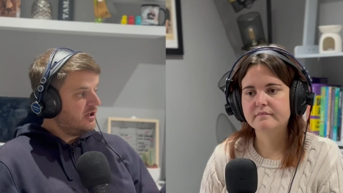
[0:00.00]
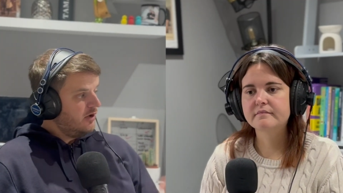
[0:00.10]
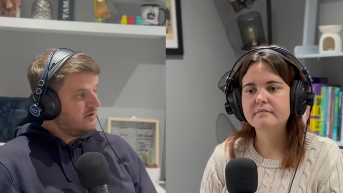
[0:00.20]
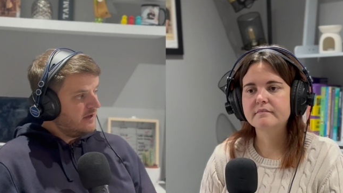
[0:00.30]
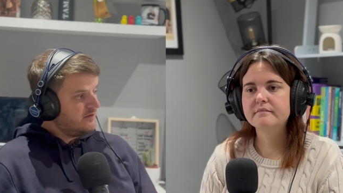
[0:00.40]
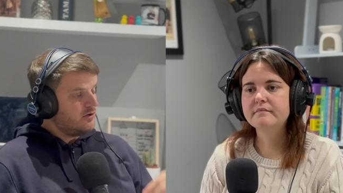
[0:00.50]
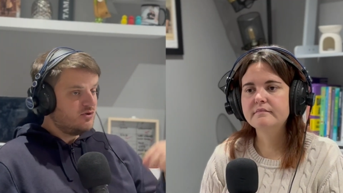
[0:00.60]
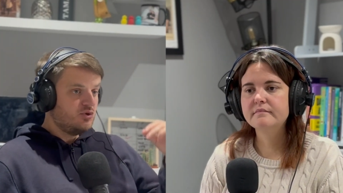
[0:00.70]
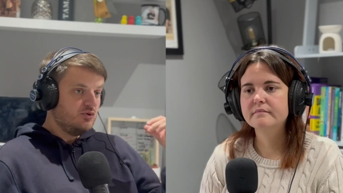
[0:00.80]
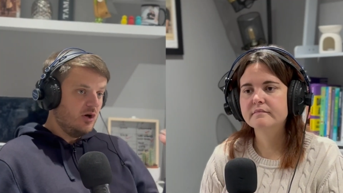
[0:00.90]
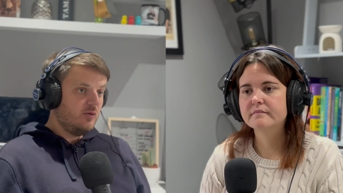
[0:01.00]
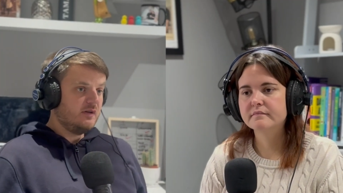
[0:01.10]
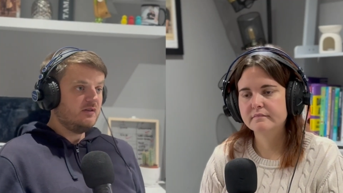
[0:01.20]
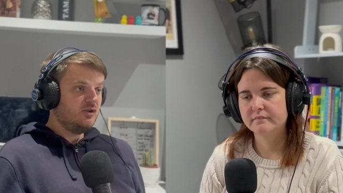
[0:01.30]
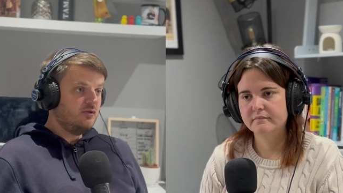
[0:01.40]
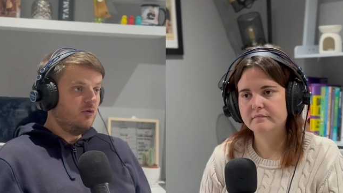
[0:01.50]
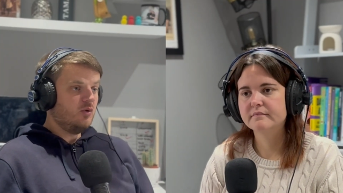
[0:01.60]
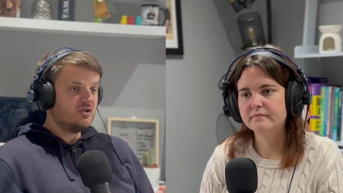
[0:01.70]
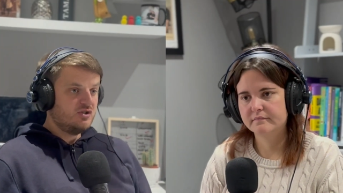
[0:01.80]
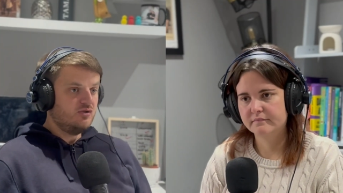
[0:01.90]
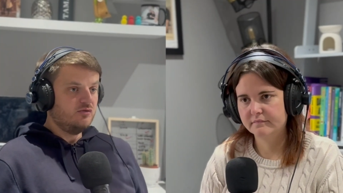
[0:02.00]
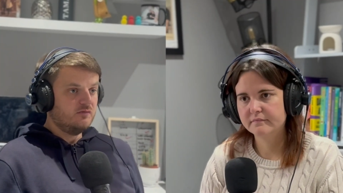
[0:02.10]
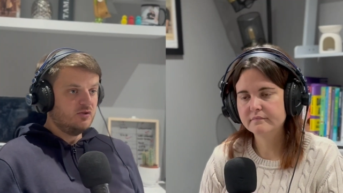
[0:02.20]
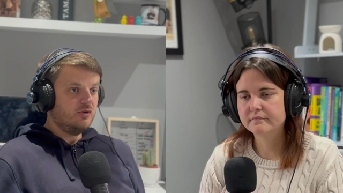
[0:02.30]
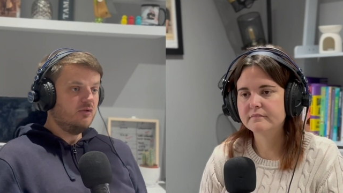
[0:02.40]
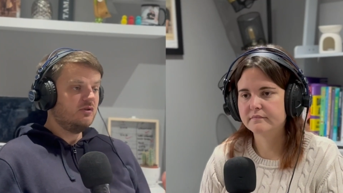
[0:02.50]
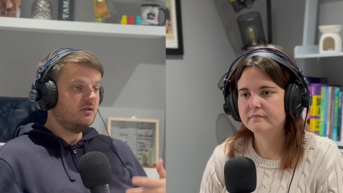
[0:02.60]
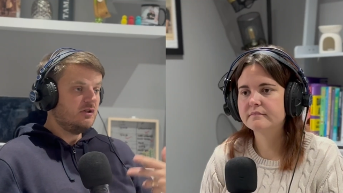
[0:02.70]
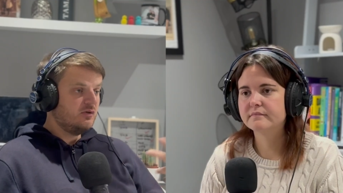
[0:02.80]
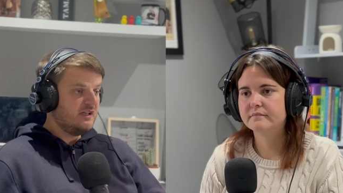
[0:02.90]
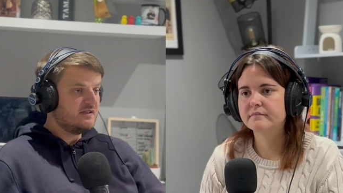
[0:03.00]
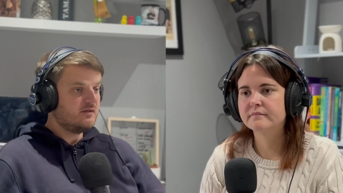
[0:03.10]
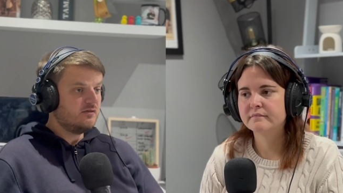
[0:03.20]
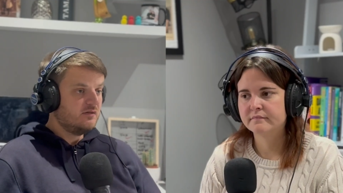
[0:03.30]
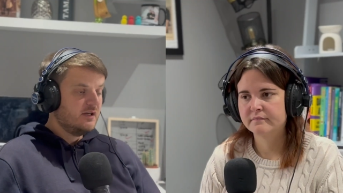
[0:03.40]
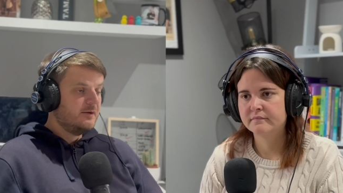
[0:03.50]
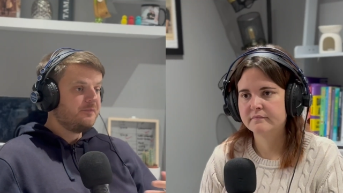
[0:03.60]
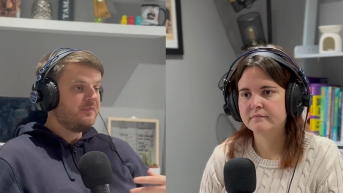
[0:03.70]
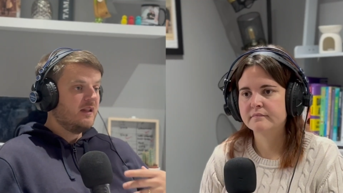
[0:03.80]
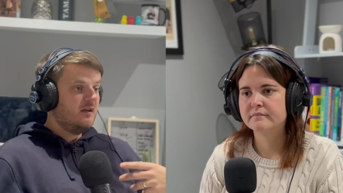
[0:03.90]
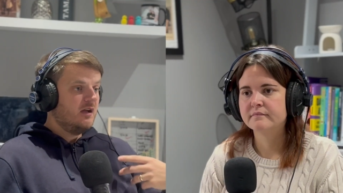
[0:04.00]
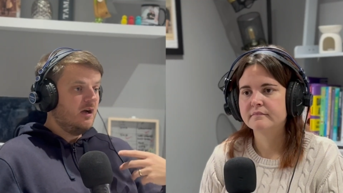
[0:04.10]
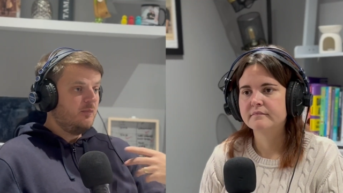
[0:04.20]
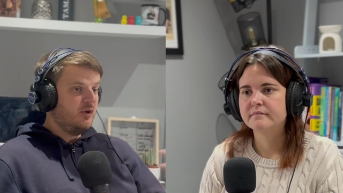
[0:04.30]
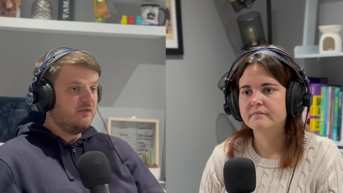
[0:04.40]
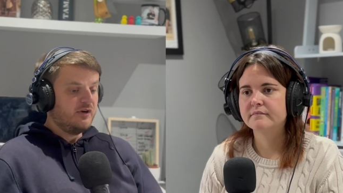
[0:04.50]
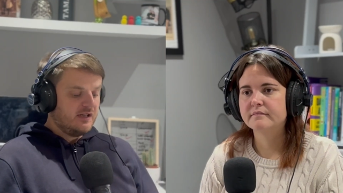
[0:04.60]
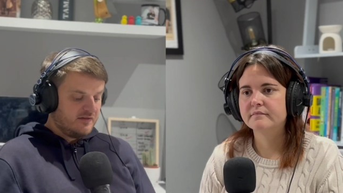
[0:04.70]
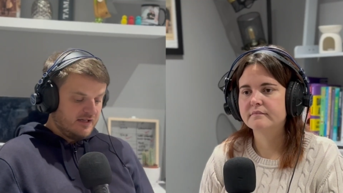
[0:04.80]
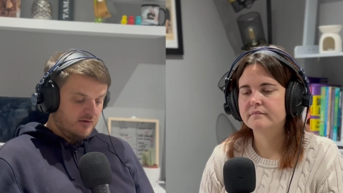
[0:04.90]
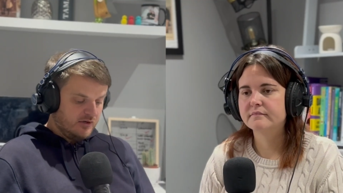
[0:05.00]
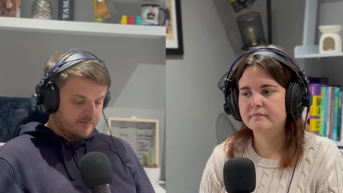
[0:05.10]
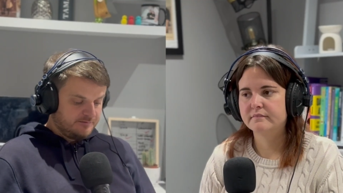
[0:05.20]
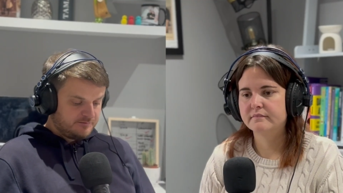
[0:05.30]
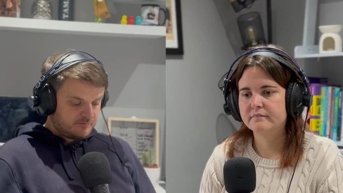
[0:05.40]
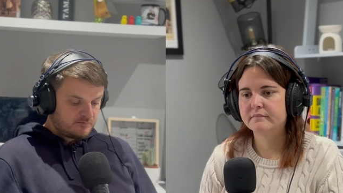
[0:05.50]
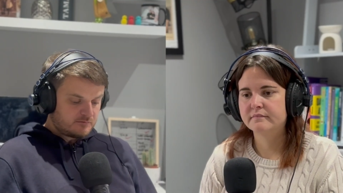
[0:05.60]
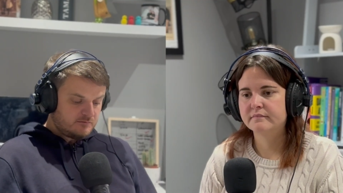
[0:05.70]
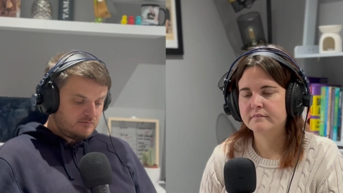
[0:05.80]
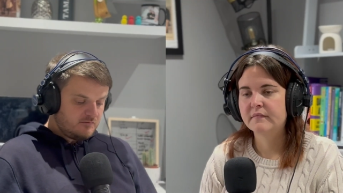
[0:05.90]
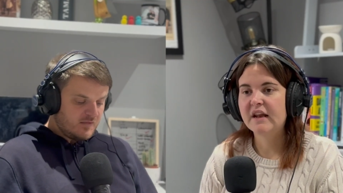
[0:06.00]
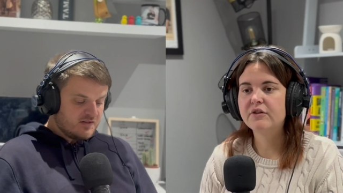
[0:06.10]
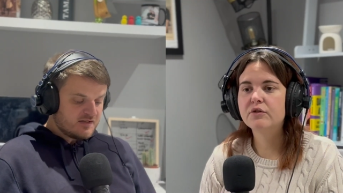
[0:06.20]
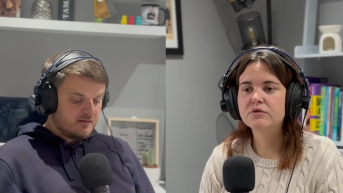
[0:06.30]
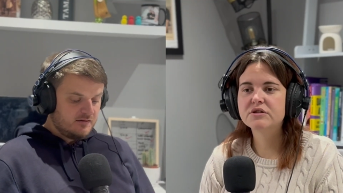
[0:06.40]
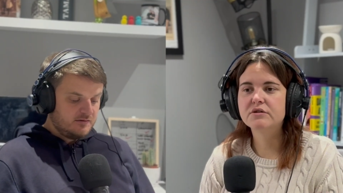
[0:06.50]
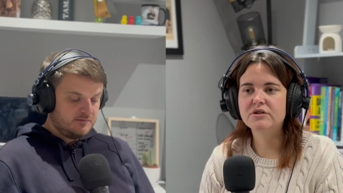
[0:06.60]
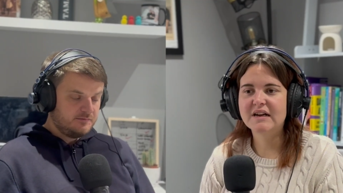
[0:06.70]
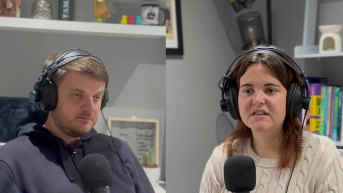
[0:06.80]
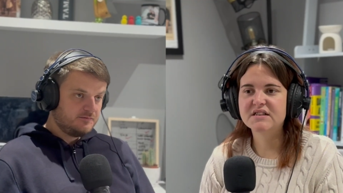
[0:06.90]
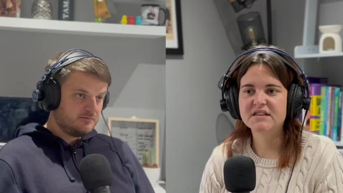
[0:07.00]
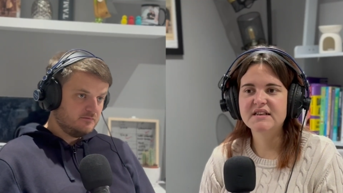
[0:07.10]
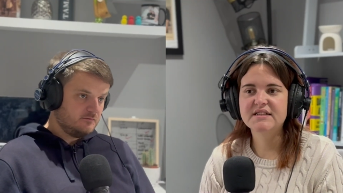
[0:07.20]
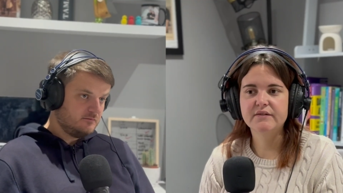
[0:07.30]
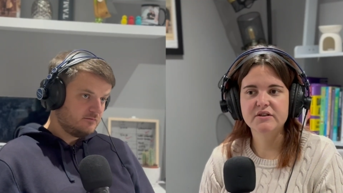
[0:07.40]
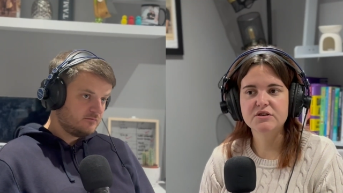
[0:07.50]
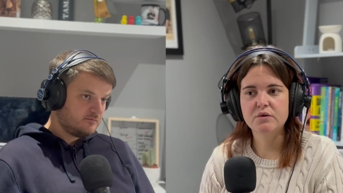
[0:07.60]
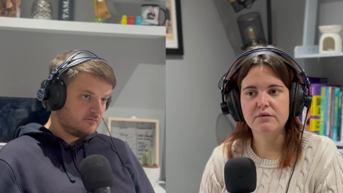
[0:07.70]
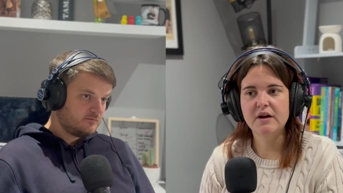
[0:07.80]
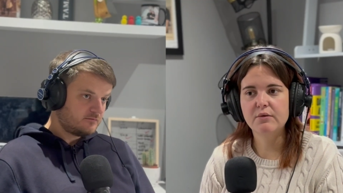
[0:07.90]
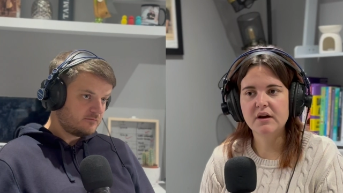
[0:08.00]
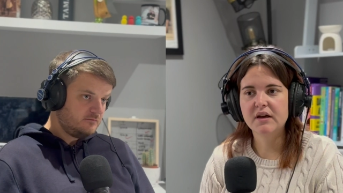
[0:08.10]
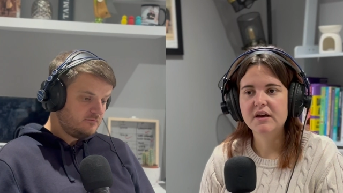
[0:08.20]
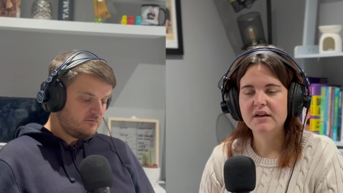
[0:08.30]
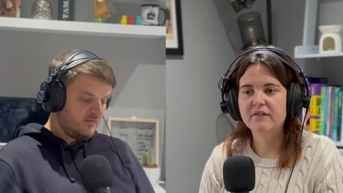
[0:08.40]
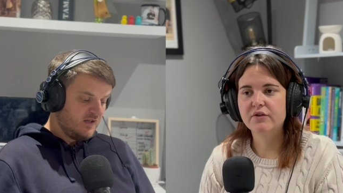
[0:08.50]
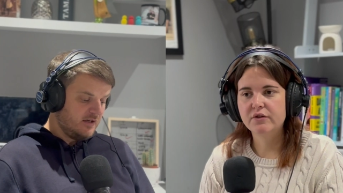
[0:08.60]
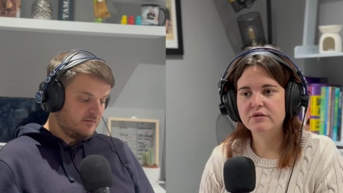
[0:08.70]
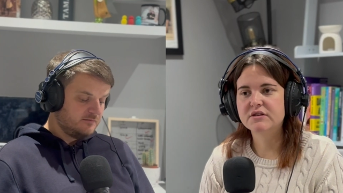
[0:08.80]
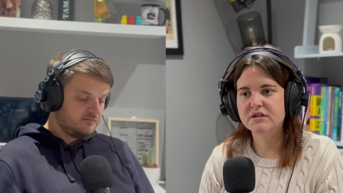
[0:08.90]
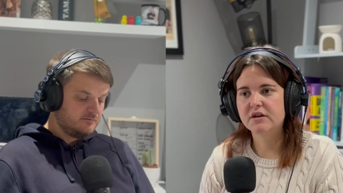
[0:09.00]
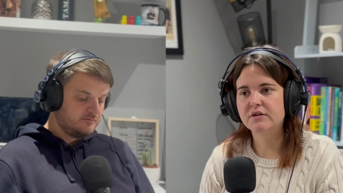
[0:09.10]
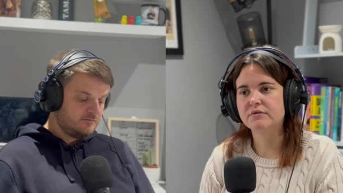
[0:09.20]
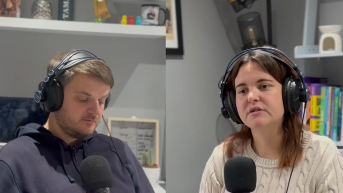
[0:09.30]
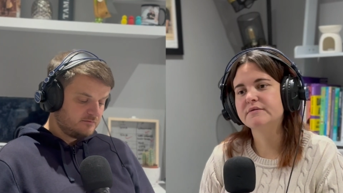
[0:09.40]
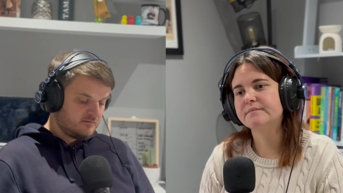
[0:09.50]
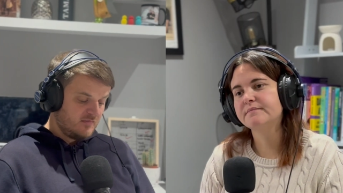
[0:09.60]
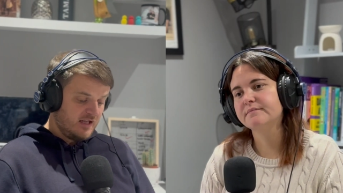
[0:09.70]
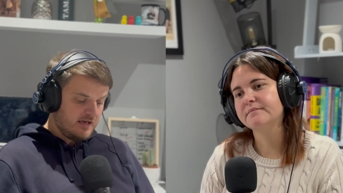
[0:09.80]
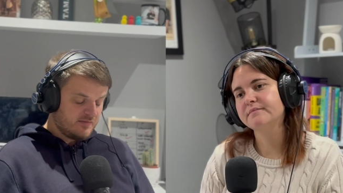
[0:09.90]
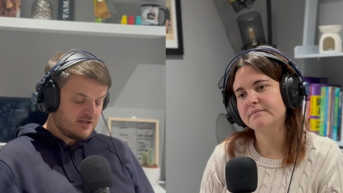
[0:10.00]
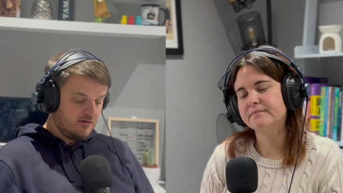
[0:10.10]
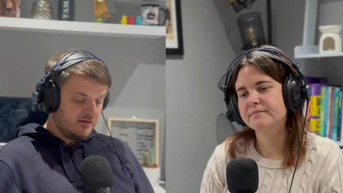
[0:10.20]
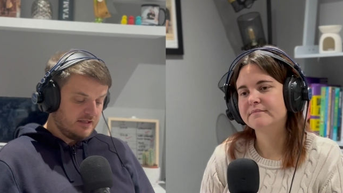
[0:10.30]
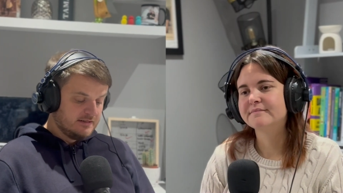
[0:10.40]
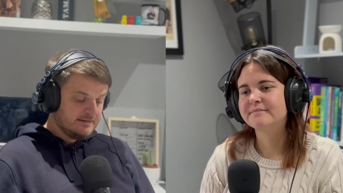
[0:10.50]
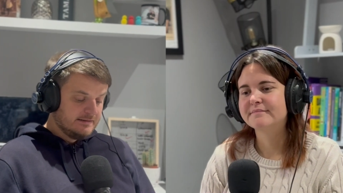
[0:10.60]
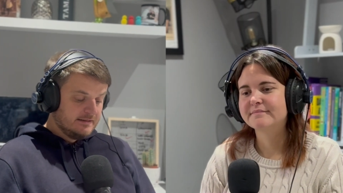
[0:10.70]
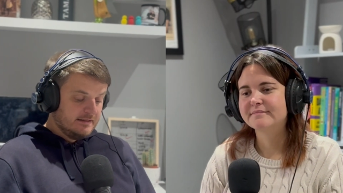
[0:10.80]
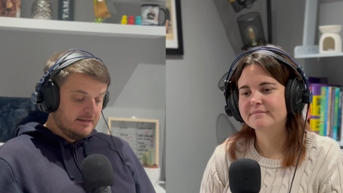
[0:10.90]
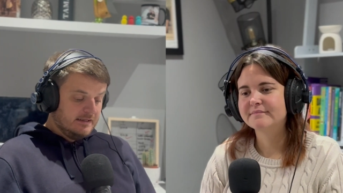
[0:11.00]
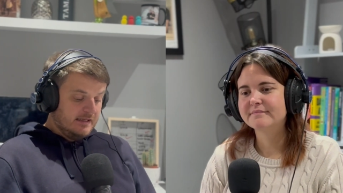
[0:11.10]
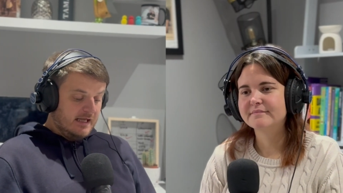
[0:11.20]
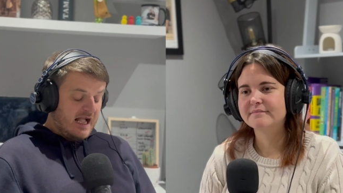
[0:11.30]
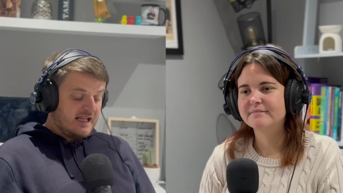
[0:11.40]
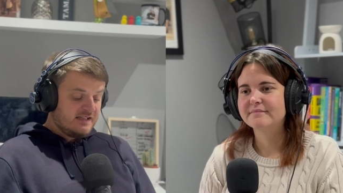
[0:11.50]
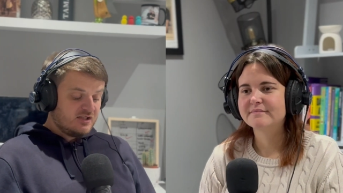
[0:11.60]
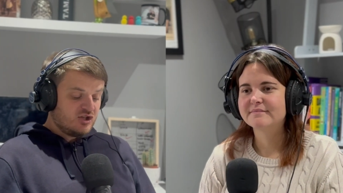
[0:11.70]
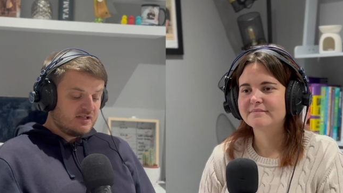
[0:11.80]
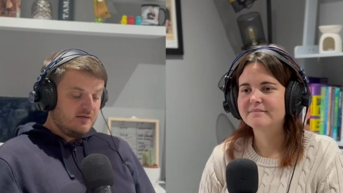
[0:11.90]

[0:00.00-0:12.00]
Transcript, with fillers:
Speaker 1: code they've used. You know you know what to do. Mm. You hmm. know you need to uh, put a free gift in the order.
Speaker 2: And you can also track the success of it as well that way if you use yeah. as a code.
Speaker 1: Yeah, absolutely. And just